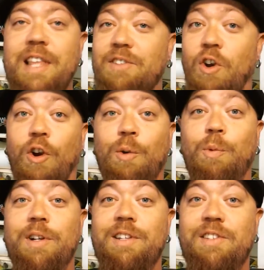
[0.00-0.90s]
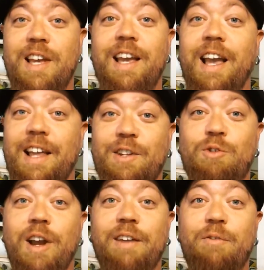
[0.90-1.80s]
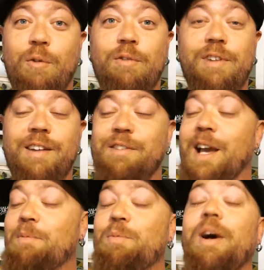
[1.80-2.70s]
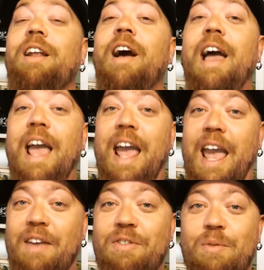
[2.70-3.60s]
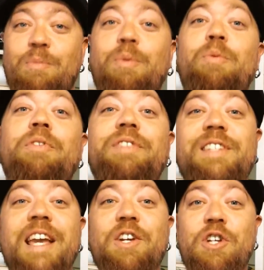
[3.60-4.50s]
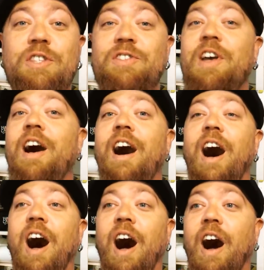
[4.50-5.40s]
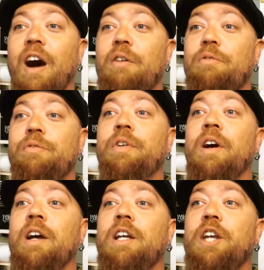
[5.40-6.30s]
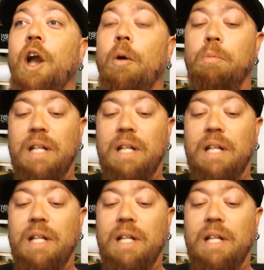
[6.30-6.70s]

That's a hard word to say. I had to try it four or five times, but anthropomorphizations of you know